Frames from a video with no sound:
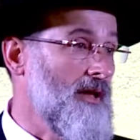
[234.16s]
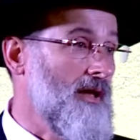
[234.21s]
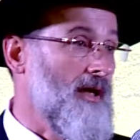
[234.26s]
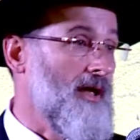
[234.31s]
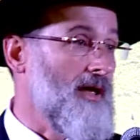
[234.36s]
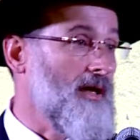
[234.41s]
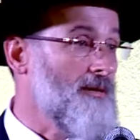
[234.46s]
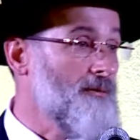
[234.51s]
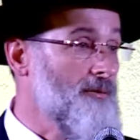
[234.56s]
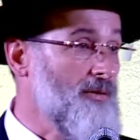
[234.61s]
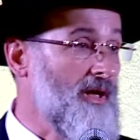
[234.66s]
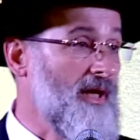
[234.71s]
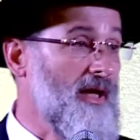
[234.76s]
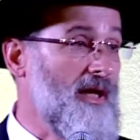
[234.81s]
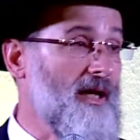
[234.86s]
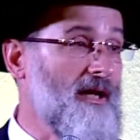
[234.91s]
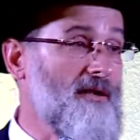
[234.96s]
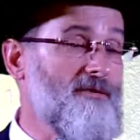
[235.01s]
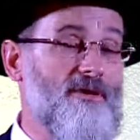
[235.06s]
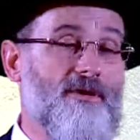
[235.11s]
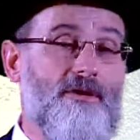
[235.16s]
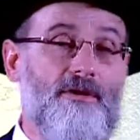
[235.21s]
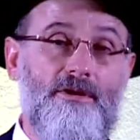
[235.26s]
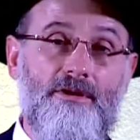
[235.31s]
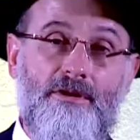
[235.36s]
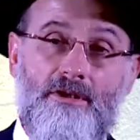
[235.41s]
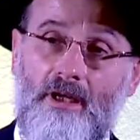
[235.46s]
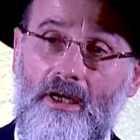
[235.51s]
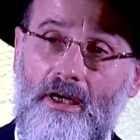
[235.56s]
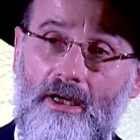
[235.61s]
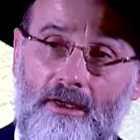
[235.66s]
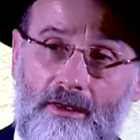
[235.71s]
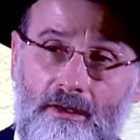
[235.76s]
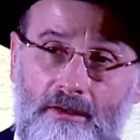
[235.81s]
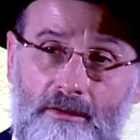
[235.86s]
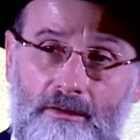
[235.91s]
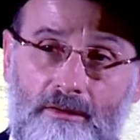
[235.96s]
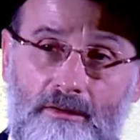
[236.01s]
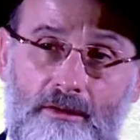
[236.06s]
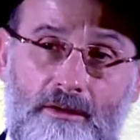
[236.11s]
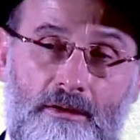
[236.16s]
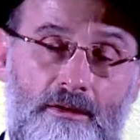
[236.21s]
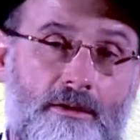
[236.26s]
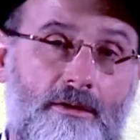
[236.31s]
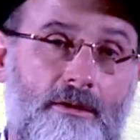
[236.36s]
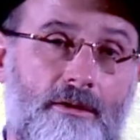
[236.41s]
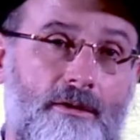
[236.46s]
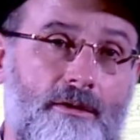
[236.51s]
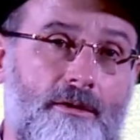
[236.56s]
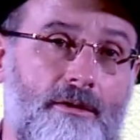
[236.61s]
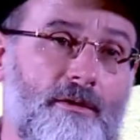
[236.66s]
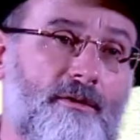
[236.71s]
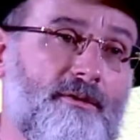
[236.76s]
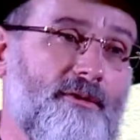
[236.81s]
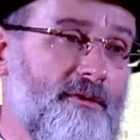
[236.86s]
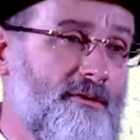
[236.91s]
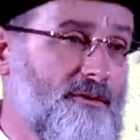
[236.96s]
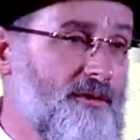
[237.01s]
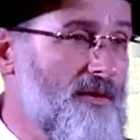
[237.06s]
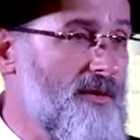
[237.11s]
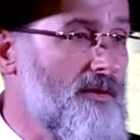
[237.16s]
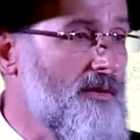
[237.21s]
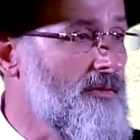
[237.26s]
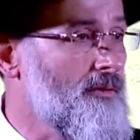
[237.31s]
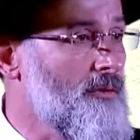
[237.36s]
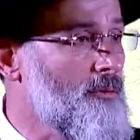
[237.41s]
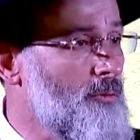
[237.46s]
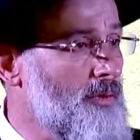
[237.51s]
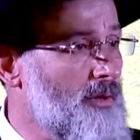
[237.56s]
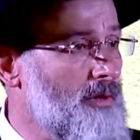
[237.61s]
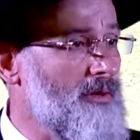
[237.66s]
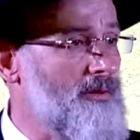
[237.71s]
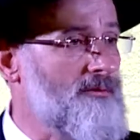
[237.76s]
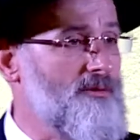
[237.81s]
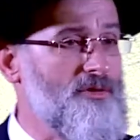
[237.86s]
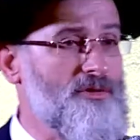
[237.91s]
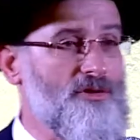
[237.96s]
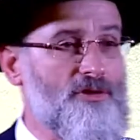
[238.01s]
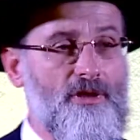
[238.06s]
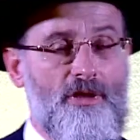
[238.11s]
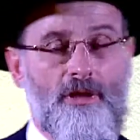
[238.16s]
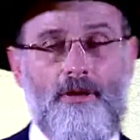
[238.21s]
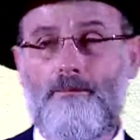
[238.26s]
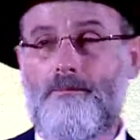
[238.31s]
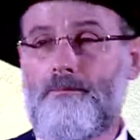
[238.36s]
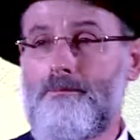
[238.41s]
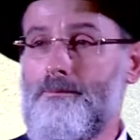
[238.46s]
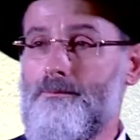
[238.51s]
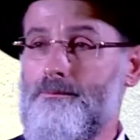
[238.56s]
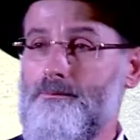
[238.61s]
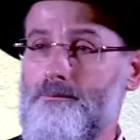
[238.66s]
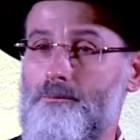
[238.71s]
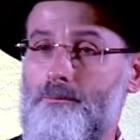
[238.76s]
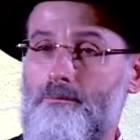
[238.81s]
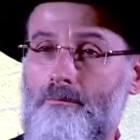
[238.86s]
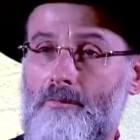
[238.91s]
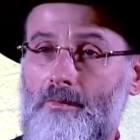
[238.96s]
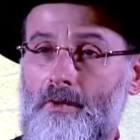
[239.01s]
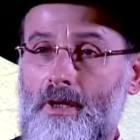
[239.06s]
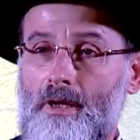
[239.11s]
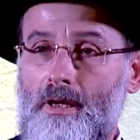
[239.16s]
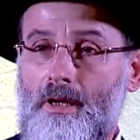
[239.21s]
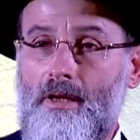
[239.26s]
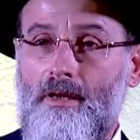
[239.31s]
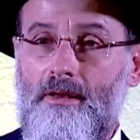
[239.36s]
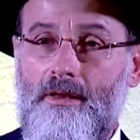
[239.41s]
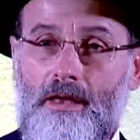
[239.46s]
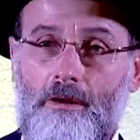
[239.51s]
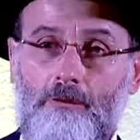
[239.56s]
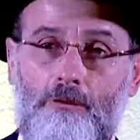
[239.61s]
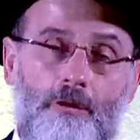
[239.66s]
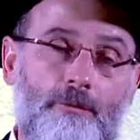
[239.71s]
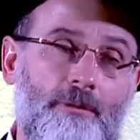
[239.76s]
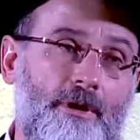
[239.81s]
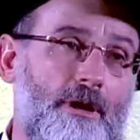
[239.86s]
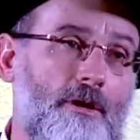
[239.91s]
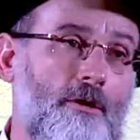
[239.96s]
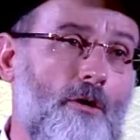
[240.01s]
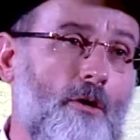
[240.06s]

And if we have a desire to fulfill the will of Hashem, that will be an